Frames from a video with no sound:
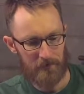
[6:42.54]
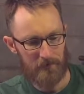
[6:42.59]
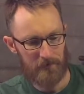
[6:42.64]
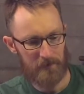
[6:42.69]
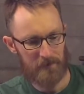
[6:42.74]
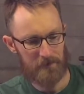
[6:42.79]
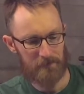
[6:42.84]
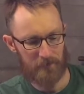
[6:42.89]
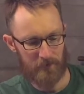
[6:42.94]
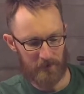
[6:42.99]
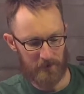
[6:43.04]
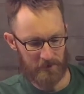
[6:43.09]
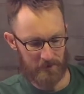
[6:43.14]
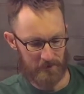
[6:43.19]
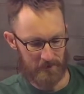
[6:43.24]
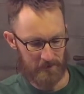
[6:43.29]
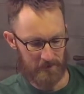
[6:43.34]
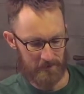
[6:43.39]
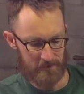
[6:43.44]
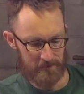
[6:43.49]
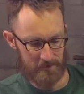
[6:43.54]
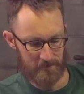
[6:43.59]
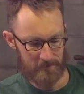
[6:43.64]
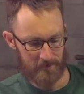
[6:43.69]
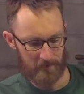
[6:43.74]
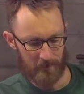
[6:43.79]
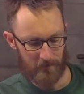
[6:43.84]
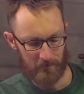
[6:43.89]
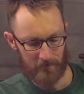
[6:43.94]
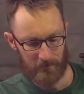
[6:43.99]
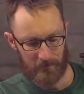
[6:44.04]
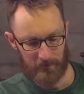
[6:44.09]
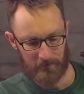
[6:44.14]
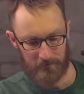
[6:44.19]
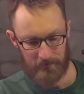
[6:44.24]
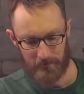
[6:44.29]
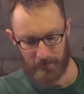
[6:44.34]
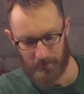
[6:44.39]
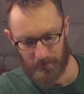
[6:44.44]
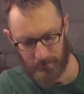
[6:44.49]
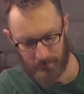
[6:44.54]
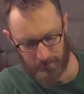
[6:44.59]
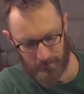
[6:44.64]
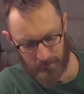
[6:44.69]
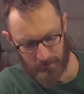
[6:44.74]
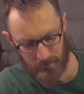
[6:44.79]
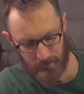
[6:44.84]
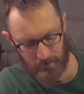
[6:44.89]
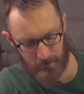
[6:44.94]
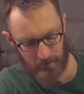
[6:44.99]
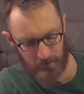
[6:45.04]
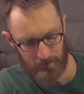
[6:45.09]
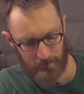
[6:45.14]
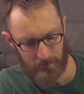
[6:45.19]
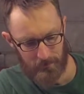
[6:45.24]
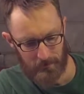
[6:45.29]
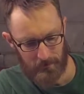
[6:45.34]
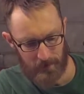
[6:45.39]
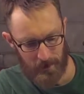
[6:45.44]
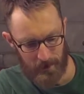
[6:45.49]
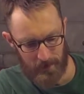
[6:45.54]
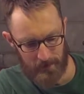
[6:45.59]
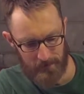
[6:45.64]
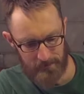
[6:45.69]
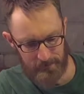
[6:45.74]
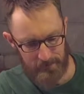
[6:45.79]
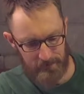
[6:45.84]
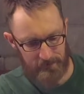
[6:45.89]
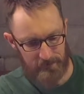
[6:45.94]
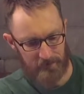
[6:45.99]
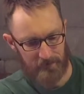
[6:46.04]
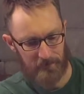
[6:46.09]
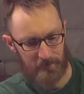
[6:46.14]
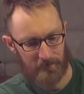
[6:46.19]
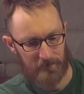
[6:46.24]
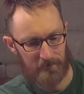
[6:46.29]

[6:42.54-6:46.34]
these bushes going into the case.